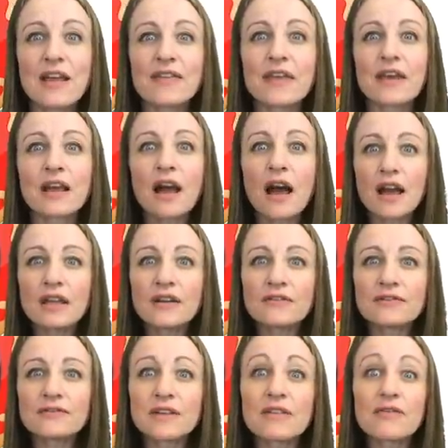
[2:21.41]
that kind
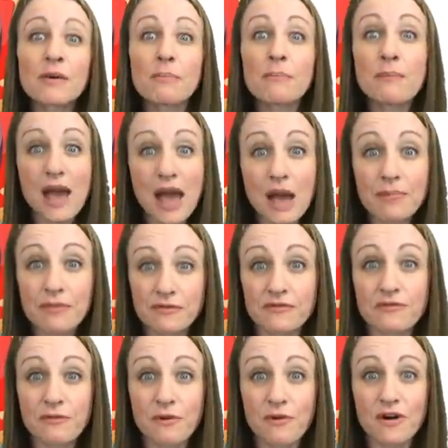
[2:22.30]
of leave a map
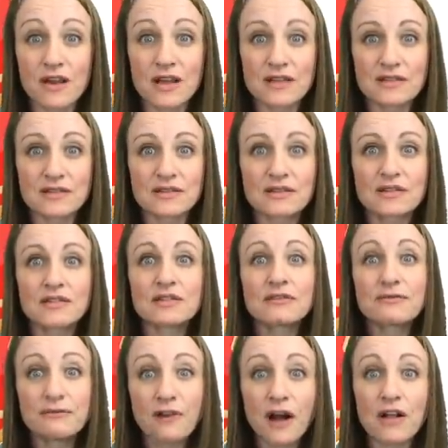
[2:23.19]
for us to
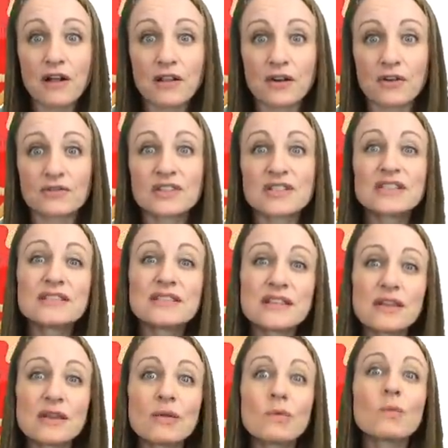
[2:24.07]
follow to
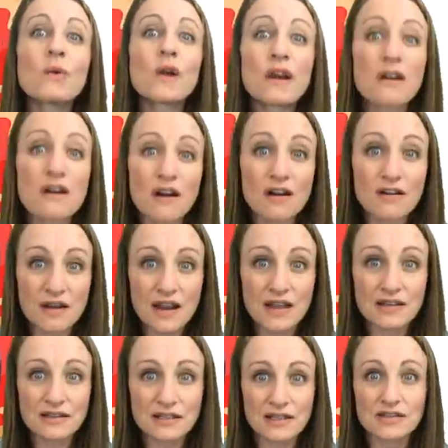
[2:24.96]
see where our
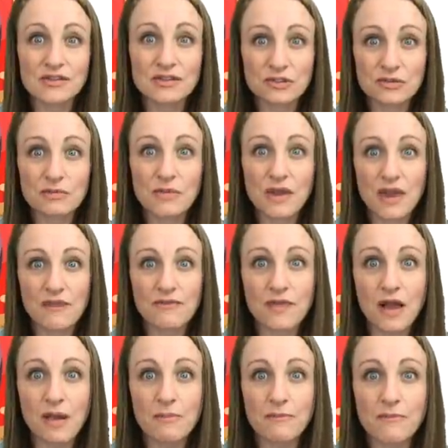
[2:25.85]
ancestors may have
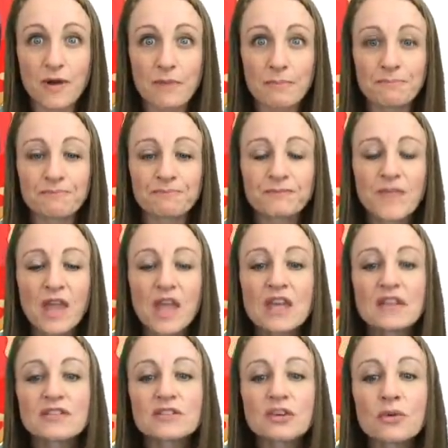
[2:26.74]
come from.
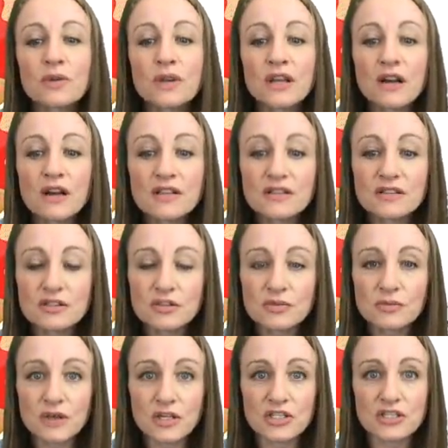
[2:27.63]
So, in our
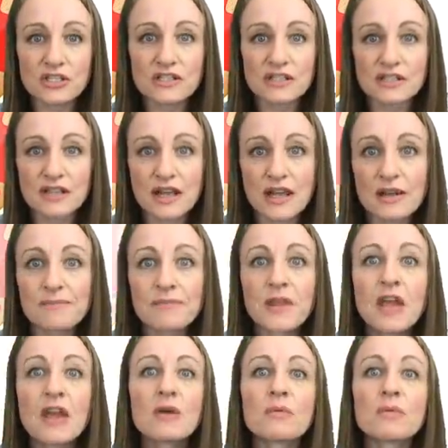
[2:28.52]
situation today,
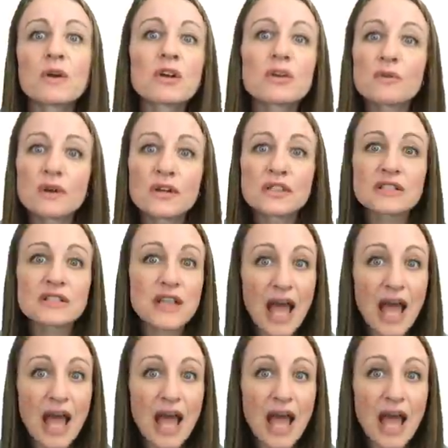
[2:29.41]
we are going to